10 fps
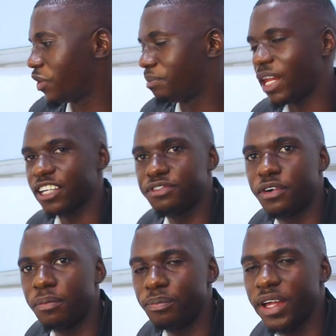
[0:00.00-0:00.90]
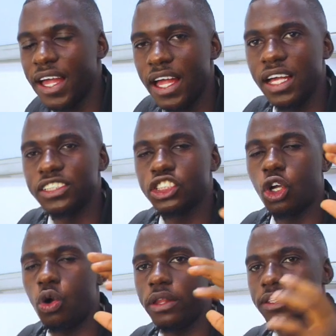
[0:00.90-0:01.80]
the platform,
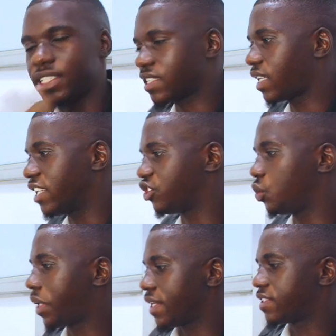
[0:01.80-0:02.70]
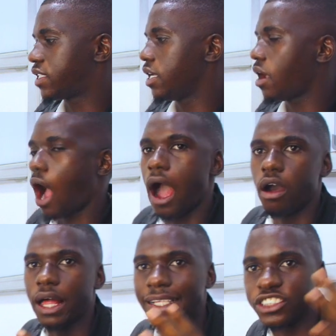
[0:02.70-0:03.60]
so just as you can see,
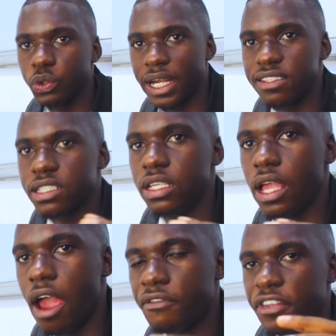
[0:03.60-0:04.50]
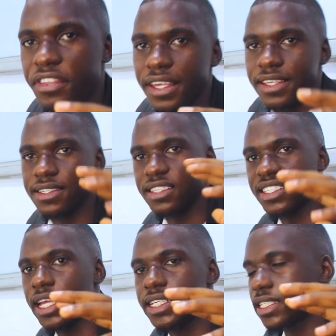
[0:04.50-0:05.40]
everything is in
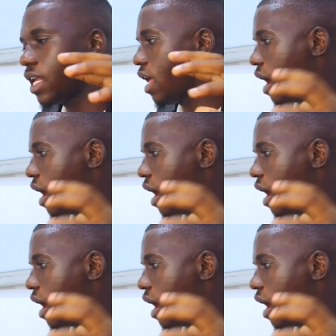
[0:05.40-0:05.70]
set.